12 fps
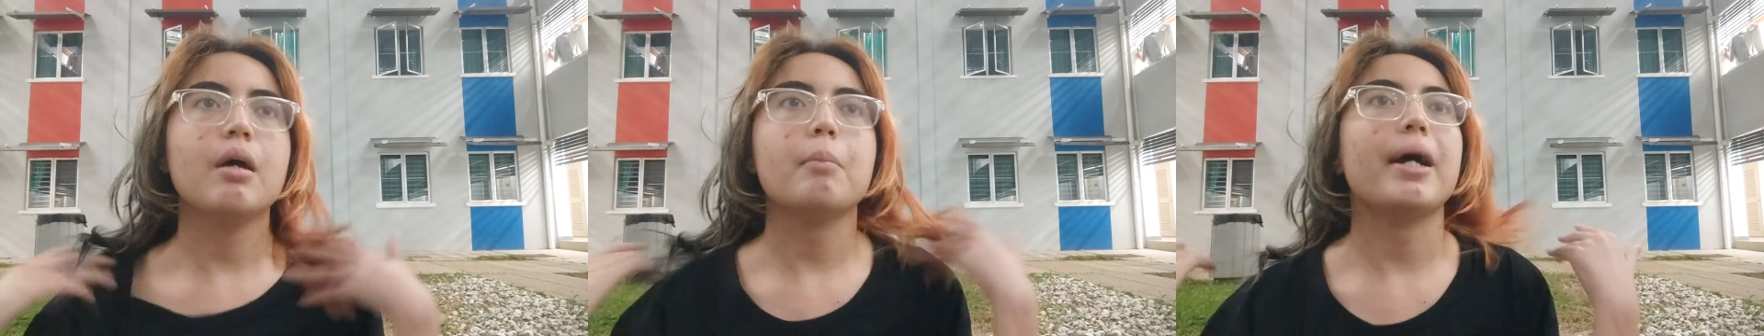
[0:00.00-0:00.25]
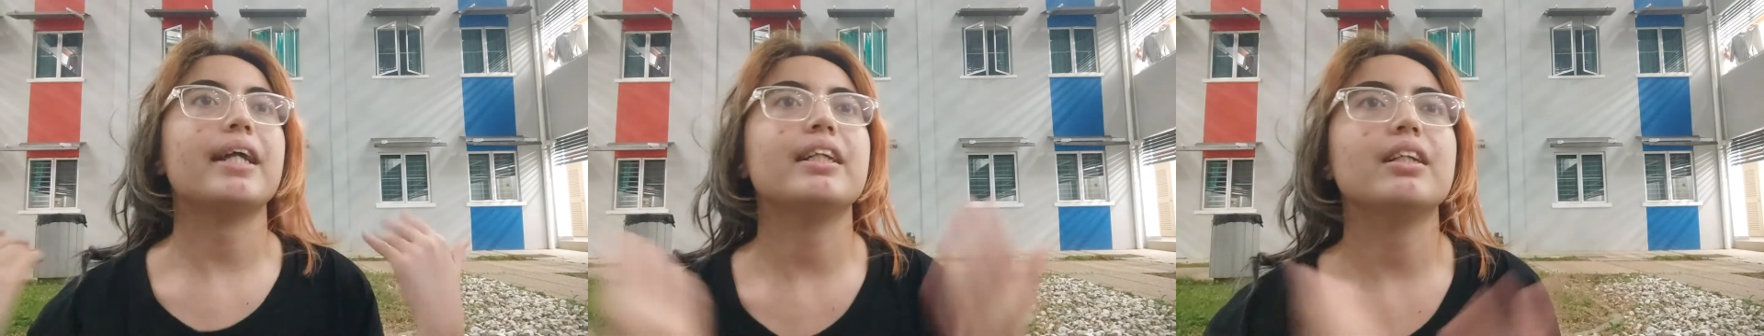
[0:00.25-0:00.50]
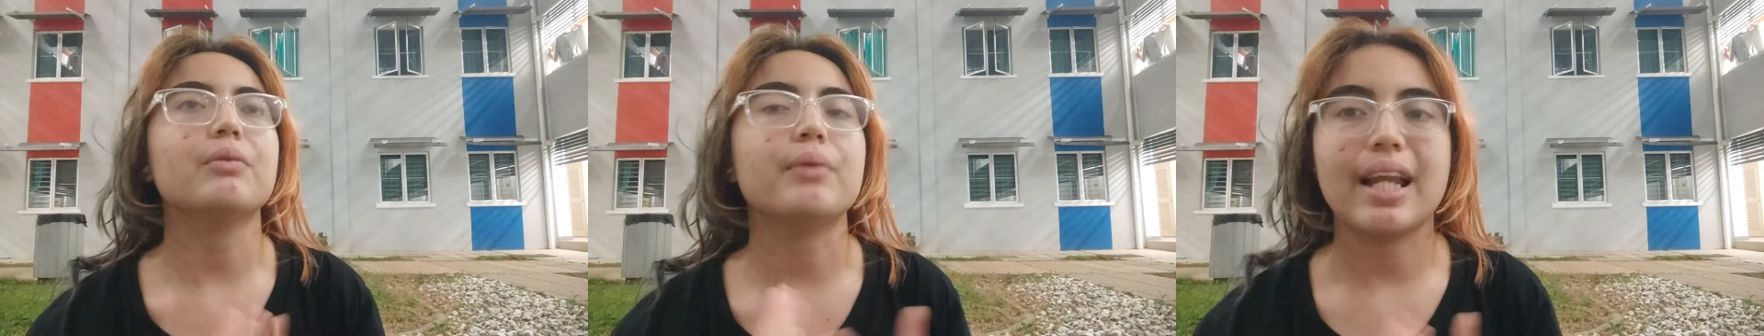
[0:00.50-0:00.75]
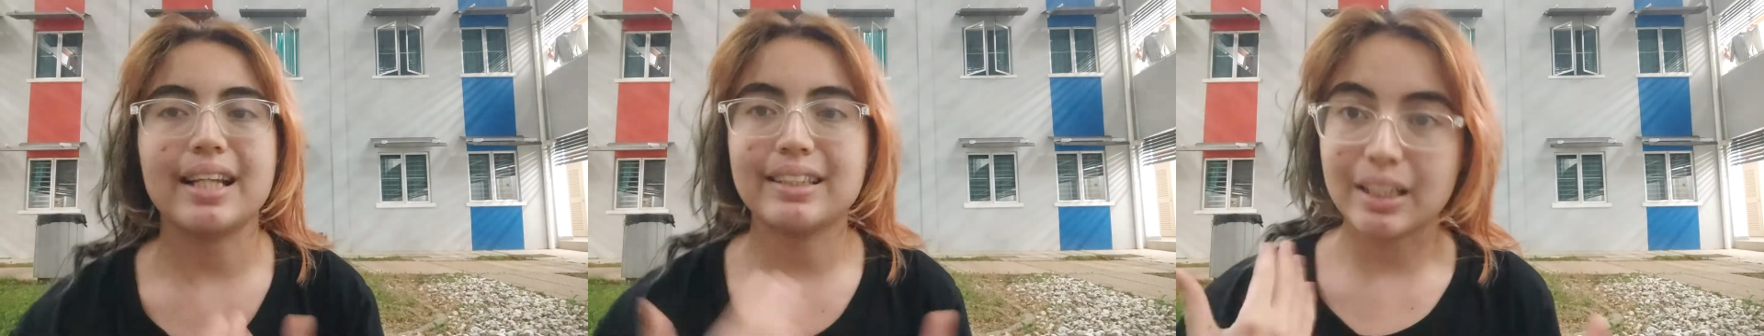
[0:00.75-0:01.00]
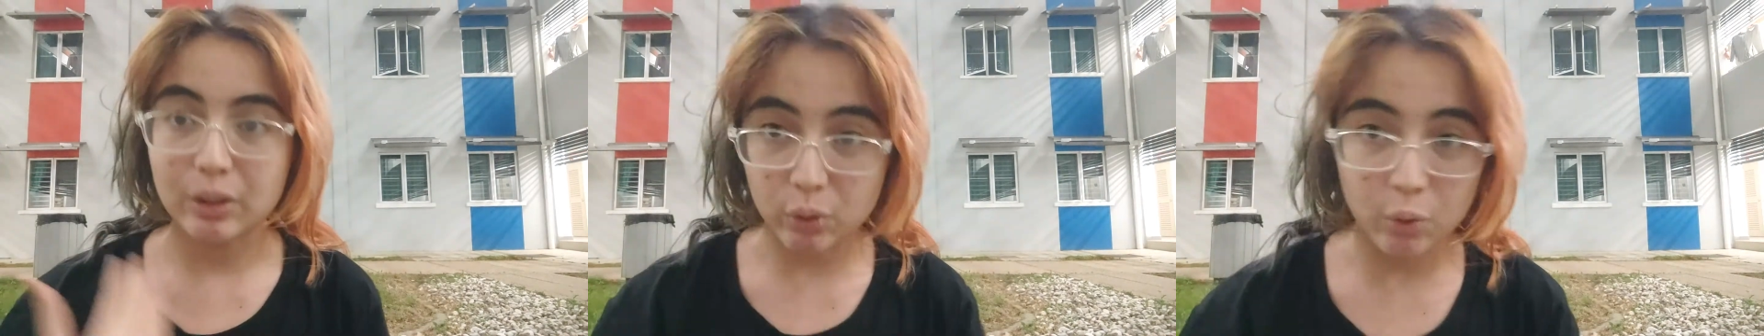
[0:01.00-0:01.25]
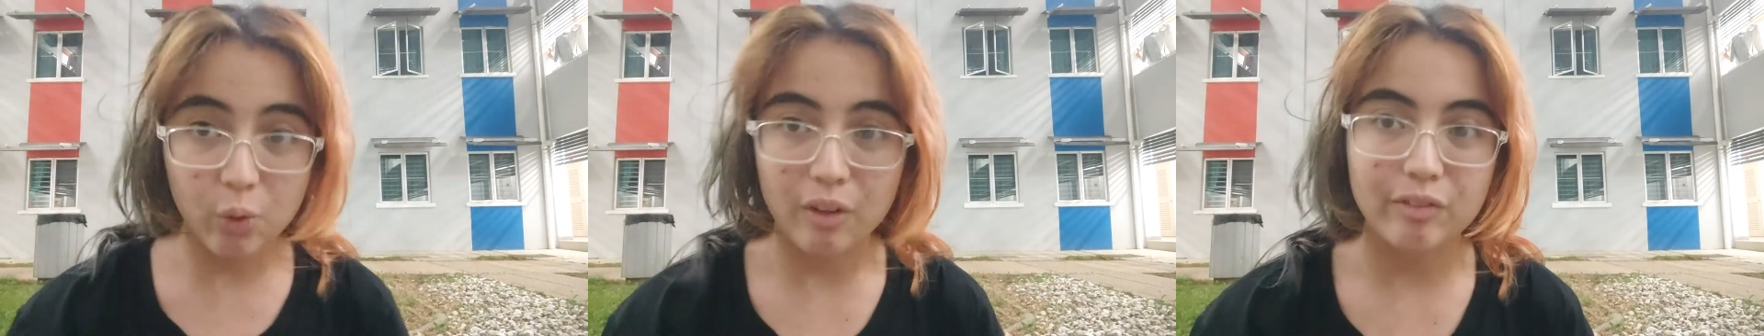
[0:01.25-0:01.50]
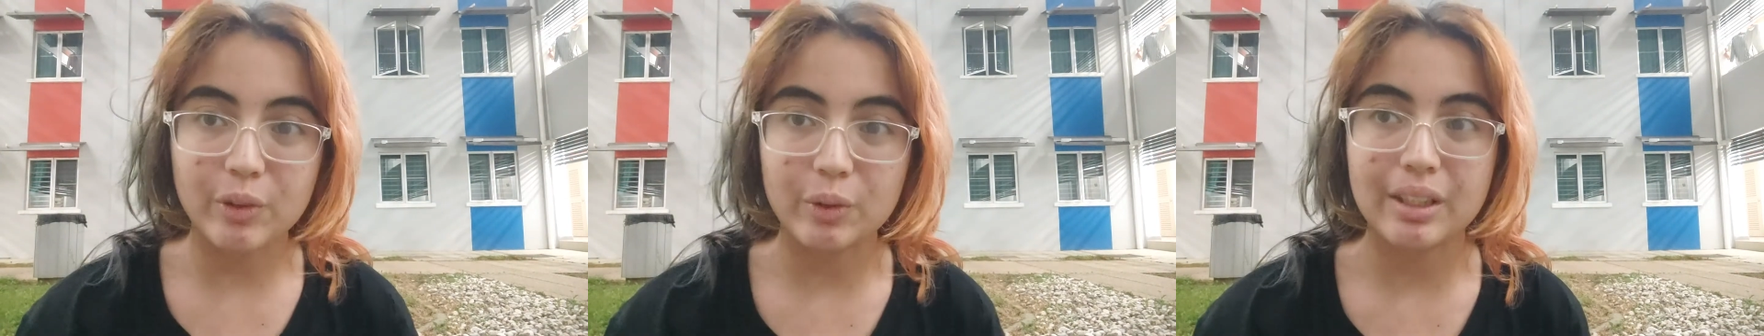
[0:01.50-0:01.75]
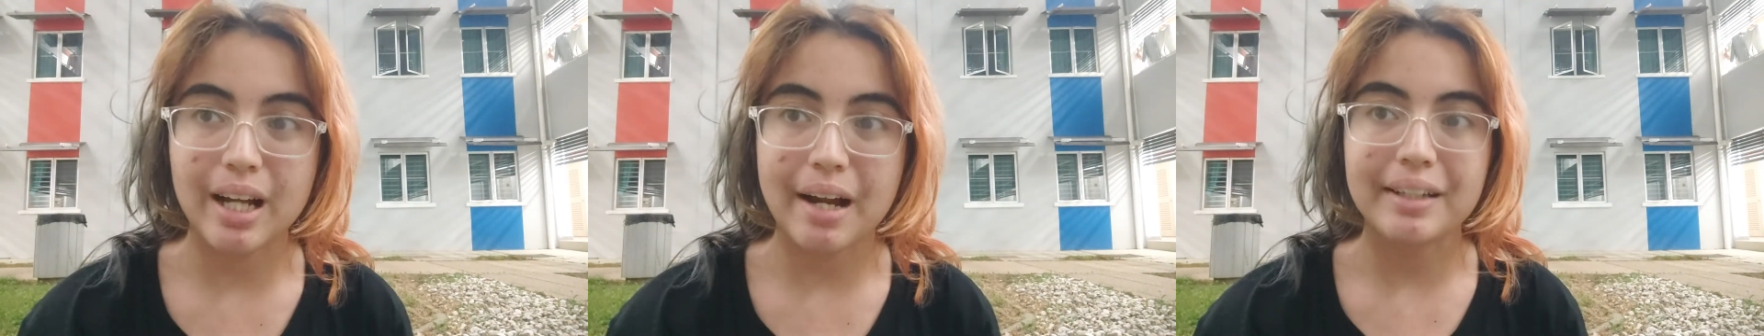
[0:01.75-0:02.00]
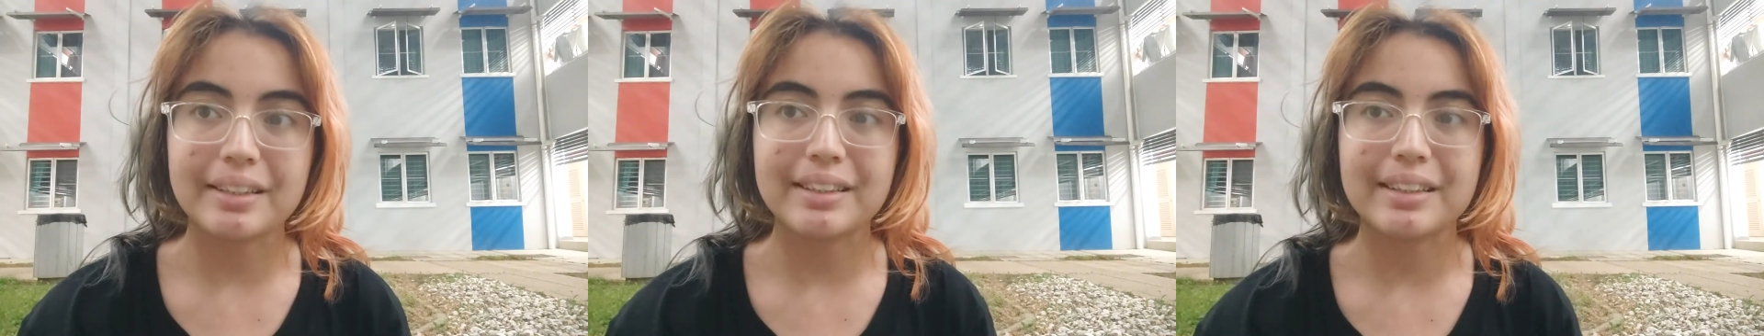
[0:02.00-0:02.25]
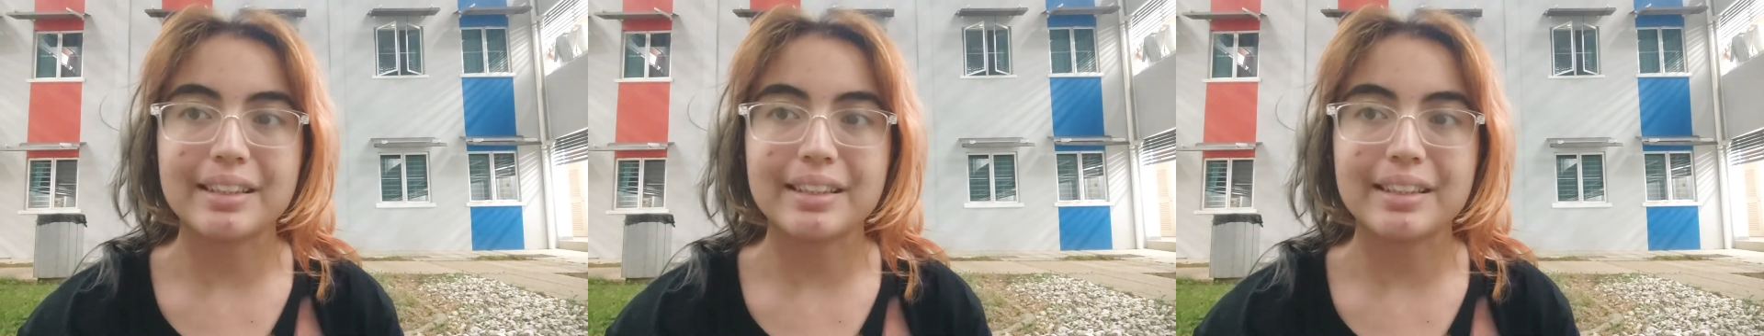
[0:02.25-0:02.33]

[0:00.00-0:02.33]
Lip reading: but I didn't realize that two of those cars